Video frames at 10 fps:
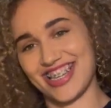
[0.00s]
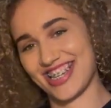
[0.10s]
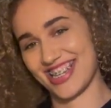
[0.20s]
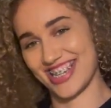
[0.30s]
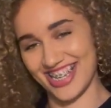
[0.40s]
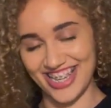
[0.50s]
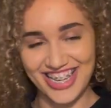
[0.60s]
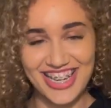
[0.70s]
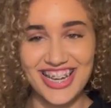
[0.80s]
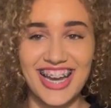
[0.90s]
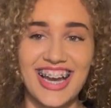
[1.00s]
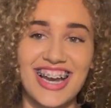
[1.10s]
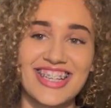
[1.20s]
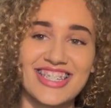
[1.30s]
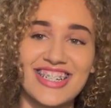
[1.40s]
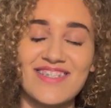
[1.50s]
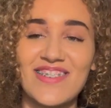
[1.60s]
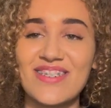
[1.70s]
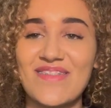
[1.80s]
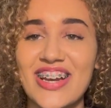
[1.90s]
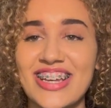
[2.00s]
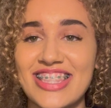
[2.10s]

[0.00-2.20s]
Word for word: I don't know why you're faking